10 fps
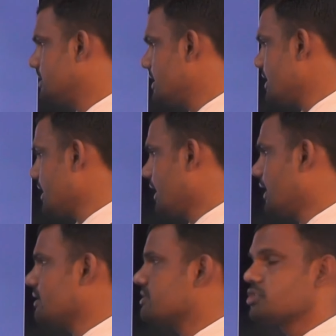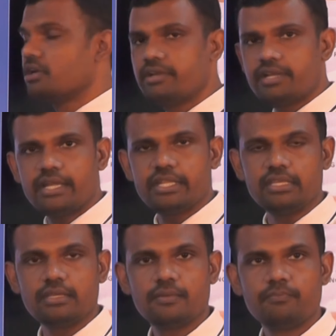they are
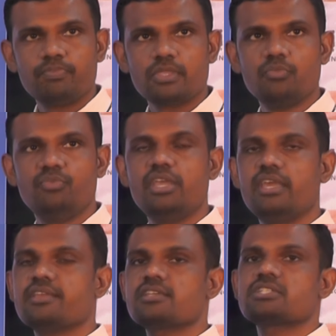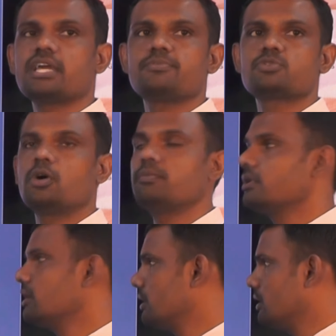generating various types of
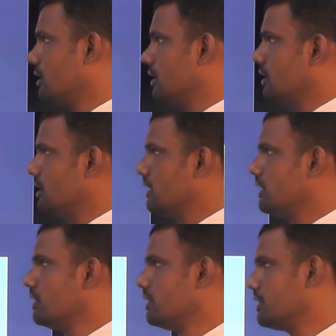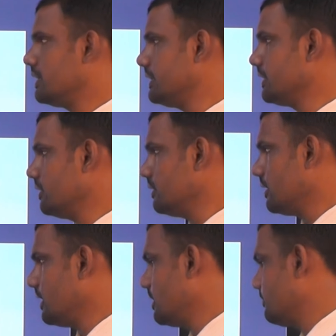return
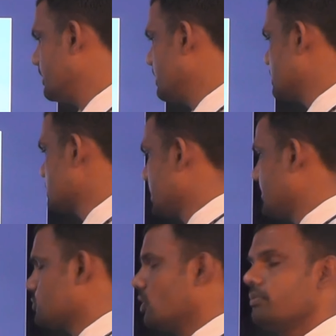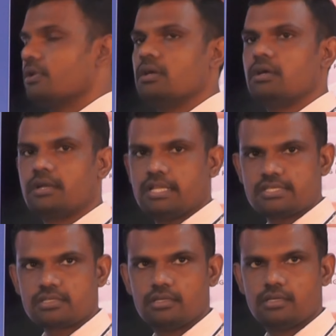and various types of
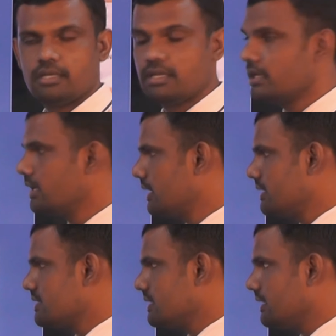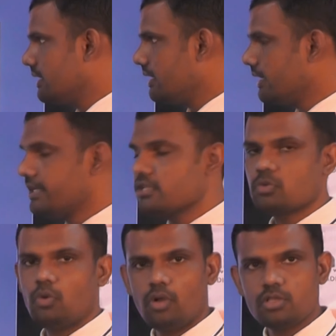risk. It is
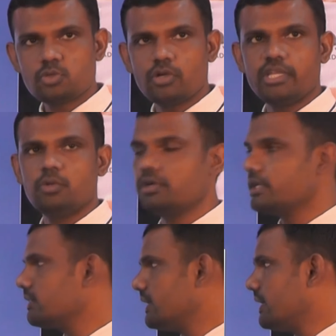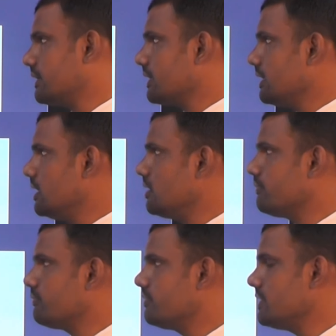also denoted that
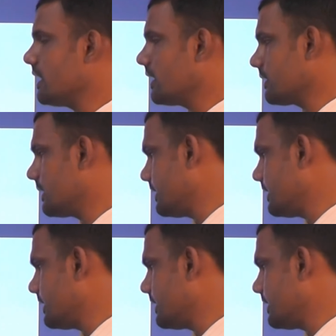if we are